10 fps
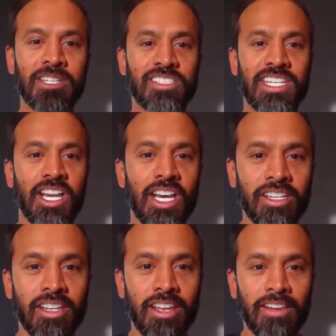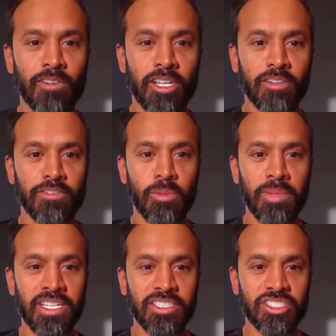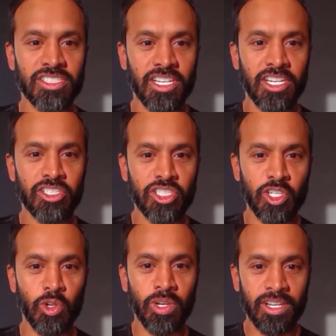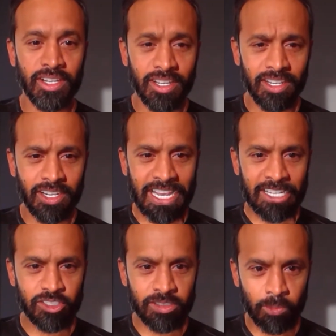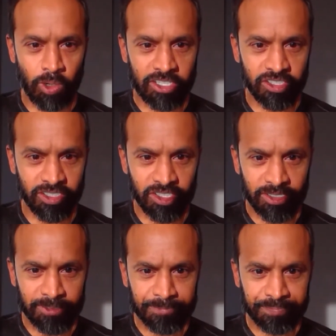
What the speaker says: to stay on for another few minutes to answer some questions.